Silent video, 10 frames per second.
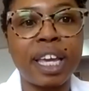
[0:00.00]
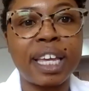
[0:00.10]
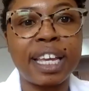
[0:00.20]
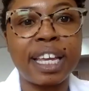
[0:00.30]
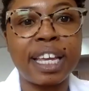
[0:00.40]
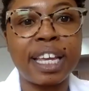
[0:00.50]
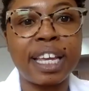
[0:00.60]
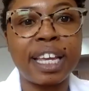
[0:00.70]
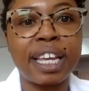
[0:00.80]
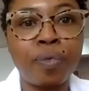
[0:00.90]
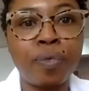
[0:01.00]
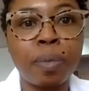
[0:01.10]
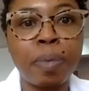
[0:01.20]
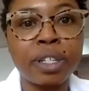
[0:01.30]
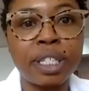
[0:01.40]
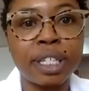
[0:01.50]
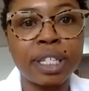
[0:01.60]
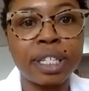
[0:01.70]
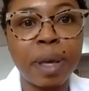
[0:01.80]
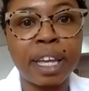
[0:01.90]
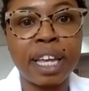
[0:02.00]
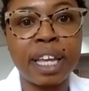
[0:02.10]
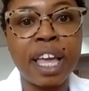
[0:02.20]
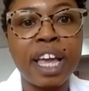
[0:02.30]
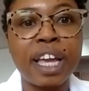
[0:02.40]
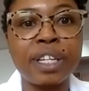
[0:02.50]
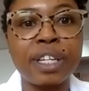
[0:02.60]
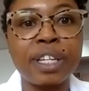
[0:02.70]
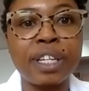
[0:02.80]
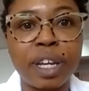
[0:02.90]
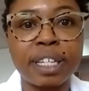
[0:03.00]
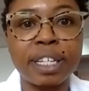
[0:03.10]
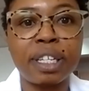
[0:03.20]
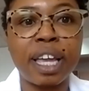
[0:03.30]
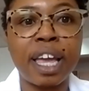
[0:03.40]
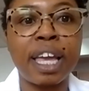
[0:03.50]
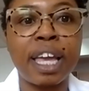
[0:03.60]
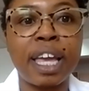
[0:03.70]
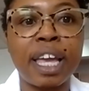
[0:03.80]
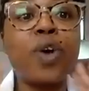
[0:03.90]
And again, thank you for participating and joining us today.